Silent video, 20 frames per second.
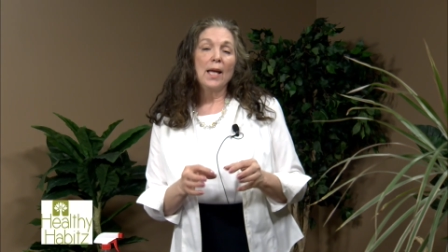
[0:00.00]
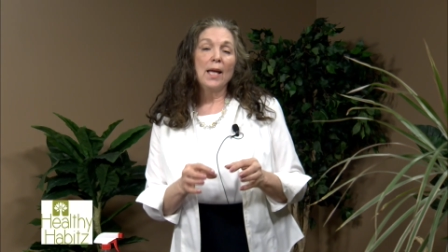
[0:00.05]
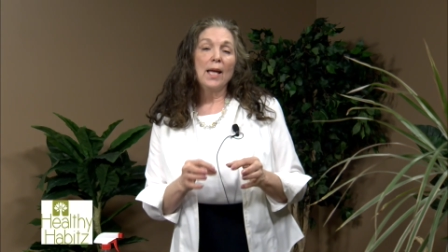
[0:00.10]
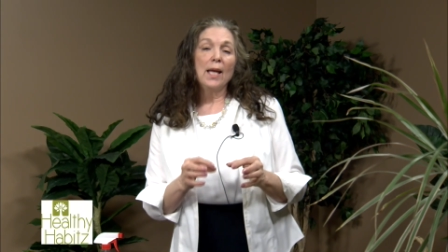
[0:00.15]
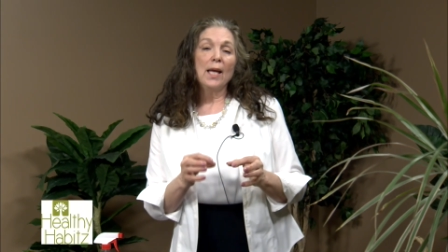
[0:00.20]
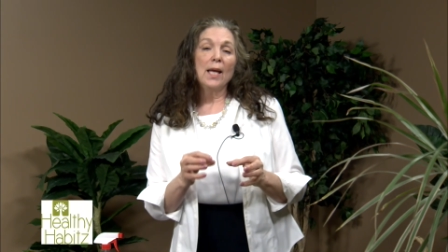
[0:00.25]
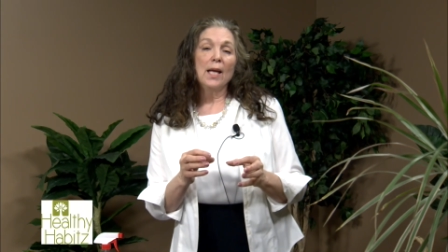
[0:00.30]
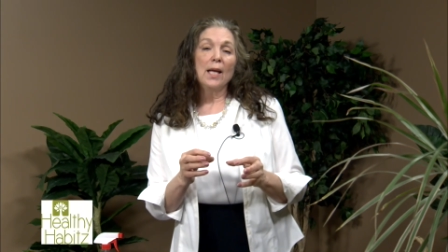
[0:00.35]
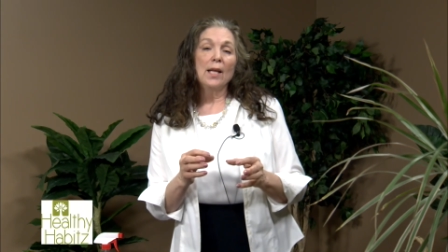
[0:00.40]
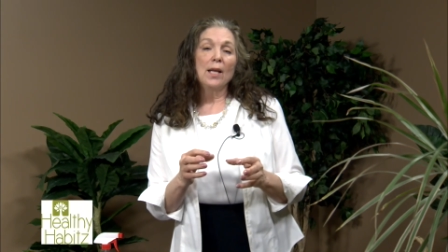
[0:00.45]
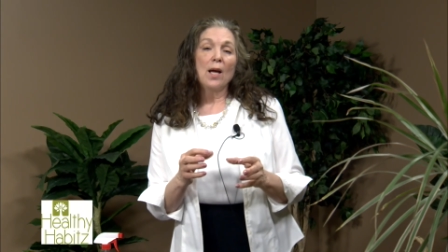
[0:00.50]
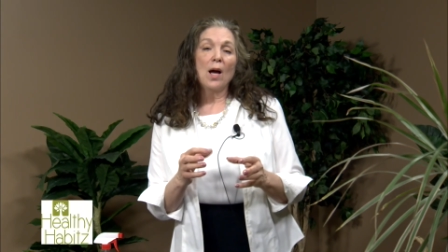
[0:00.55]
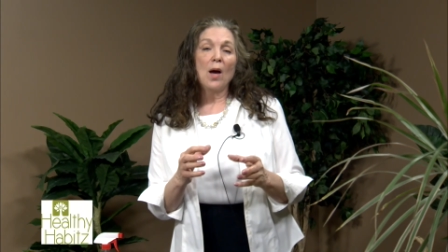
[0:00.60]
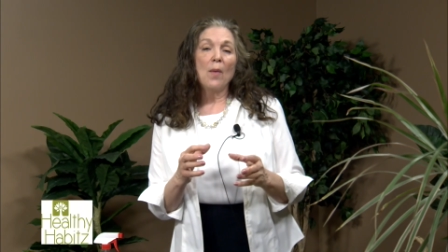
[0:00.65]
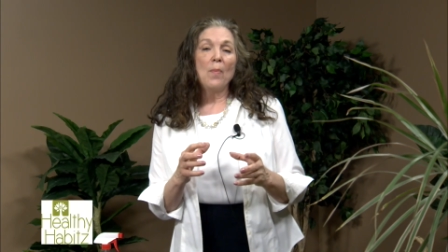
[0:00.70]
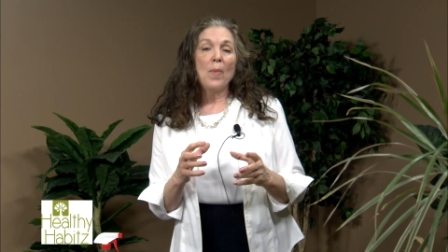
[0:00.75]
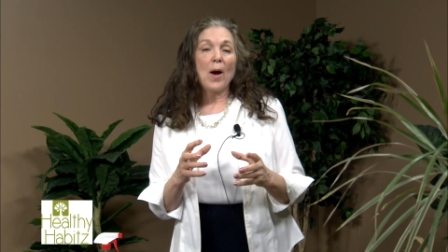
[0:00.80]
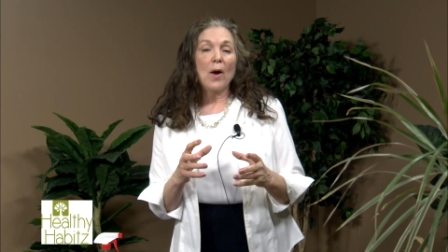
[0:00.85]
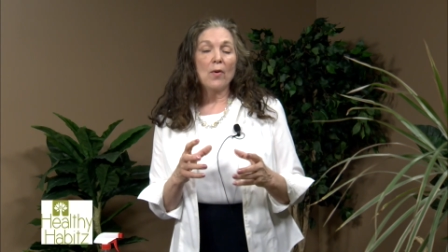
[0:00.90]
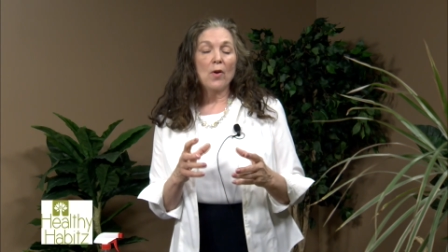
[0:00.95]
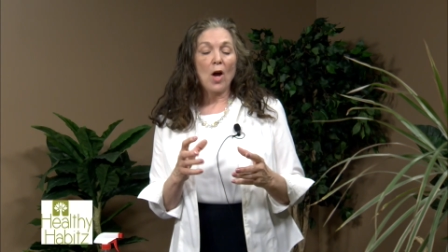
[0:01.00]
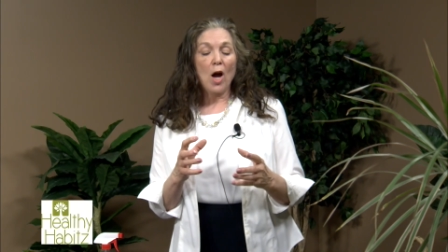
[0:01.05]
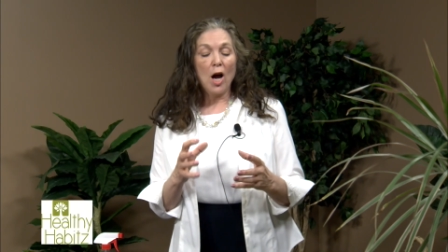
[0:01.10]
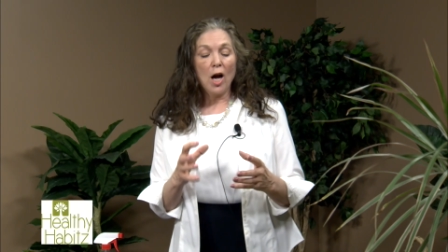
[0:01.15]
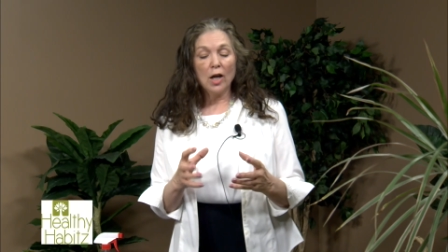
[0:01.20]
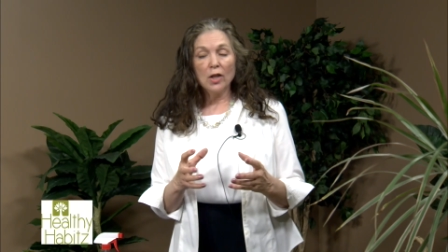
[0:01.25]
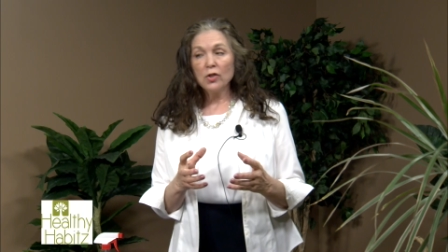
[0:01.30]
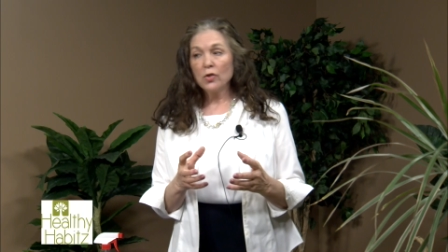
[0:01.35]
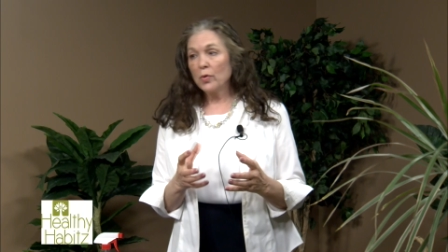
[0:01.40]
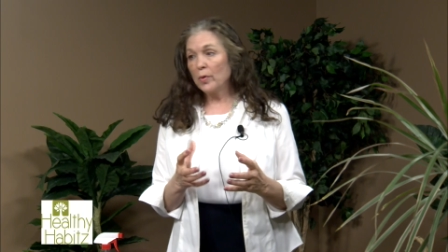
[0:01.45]
in about
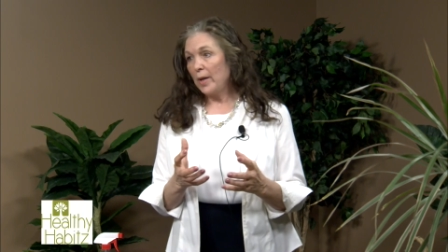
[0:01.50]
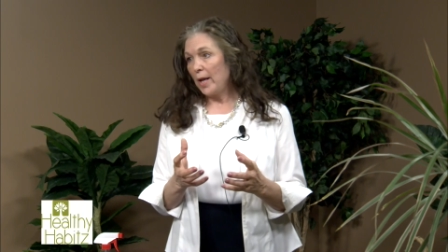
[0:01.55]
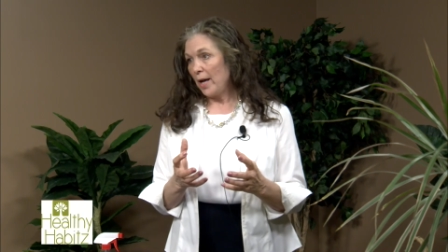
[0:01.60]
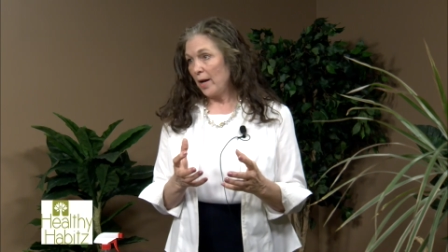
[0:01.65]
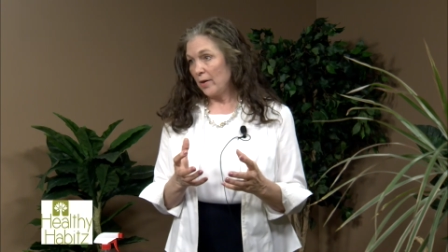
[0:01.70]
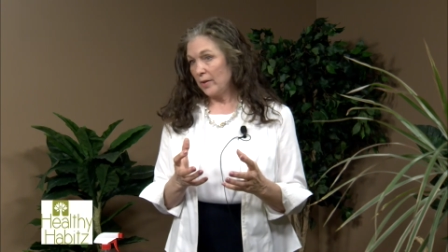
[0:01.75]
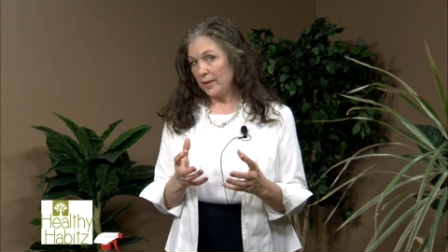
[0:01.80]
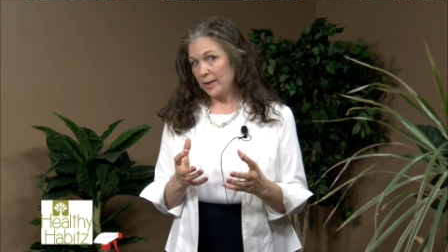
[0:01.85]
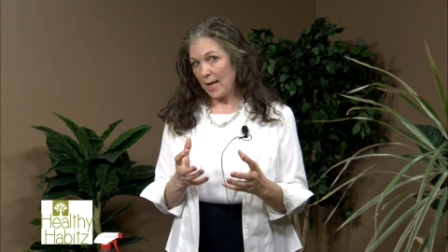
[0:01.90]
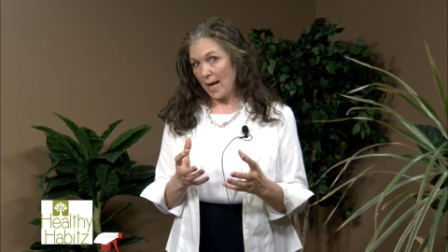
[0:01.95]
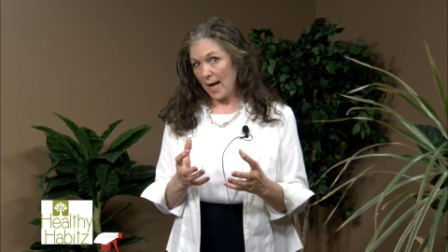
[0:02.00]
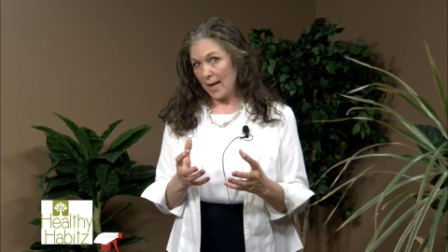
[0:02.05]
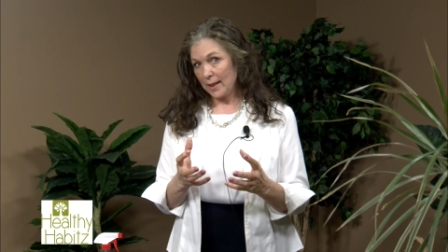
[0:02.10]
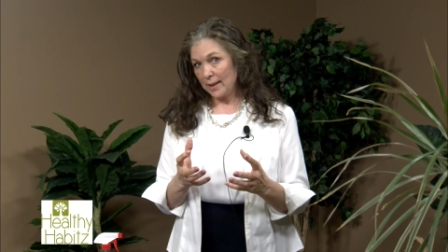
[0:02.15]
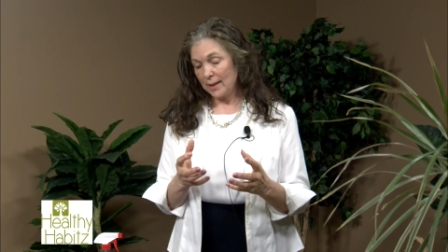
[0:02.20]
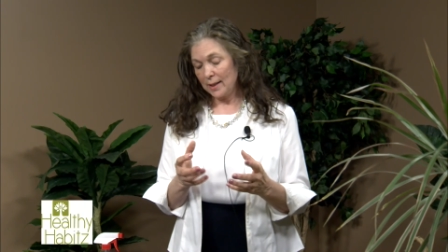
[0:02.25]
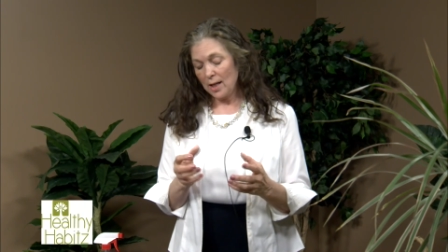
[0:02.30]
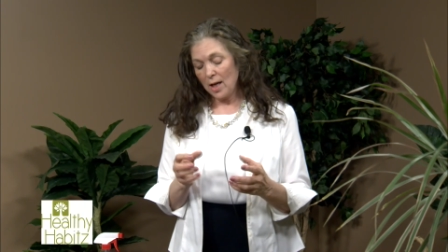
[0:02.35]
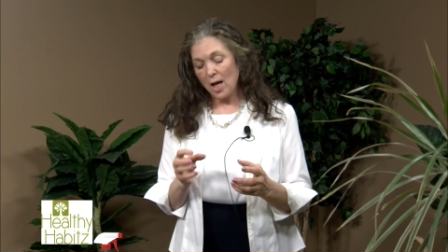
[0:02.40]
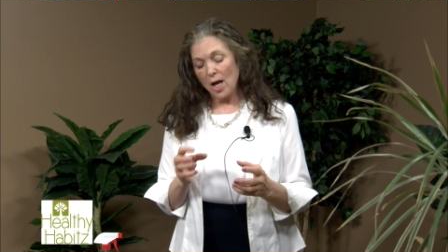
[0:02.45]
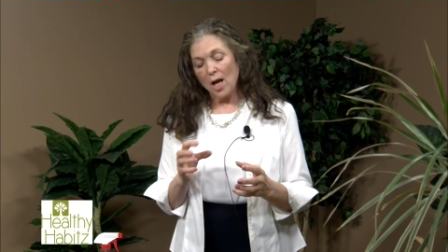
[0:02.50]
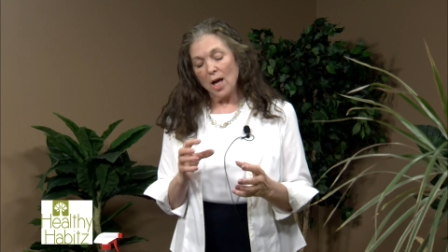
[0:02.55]
100 air sacs.